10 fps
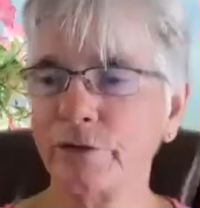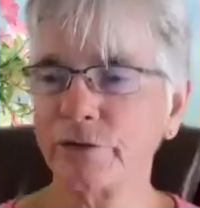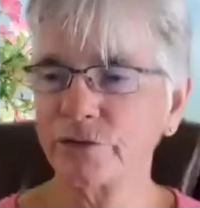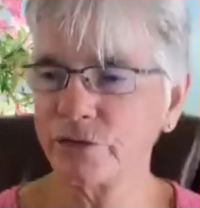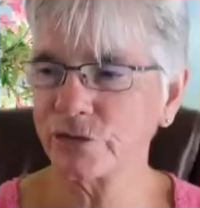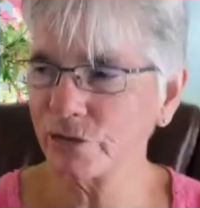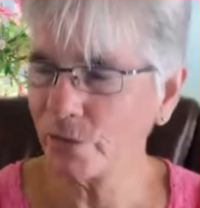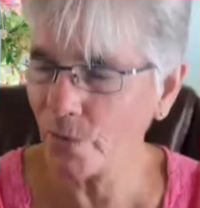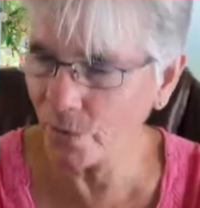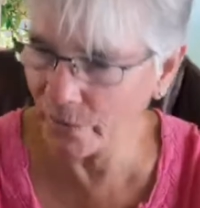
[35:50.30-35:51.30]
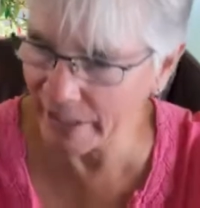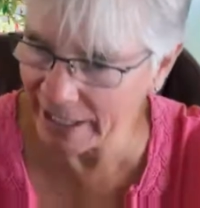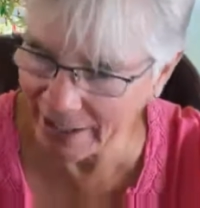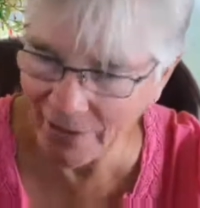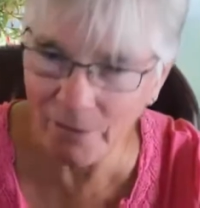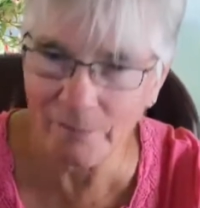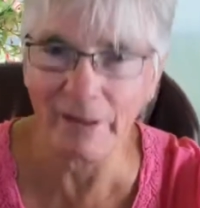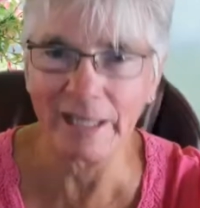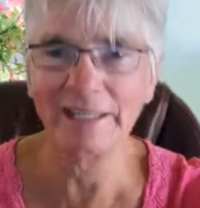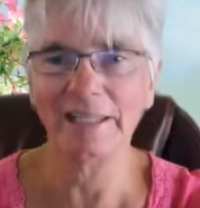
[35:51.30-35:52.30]
story. Oh
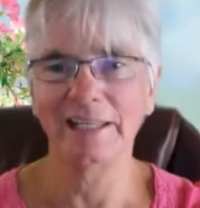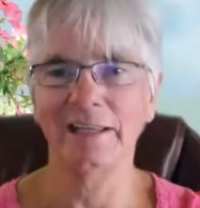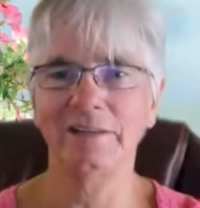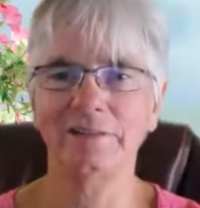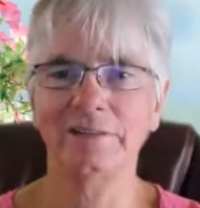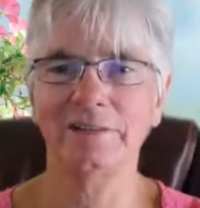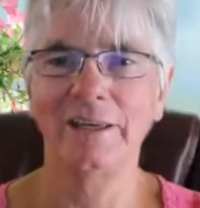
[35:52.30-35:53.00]
my goodness.